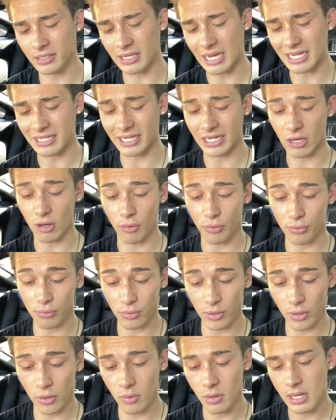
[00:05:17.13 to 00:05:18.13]
as I go
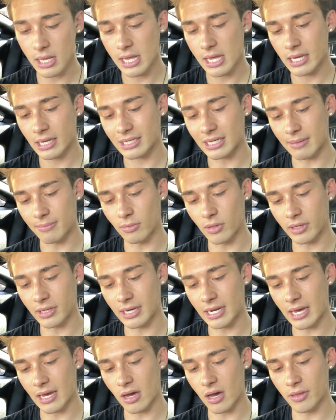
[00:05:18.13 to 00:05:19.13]
through, because I'm looking
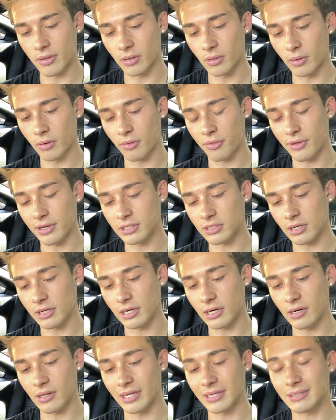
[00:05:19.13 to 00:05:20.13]
at other little things on
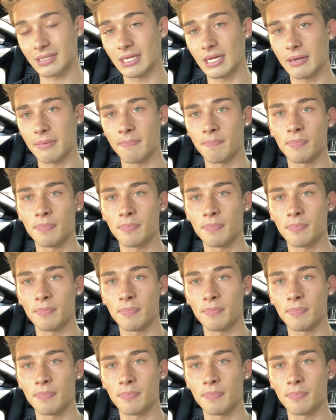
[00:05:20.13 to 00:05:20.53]
here, like see,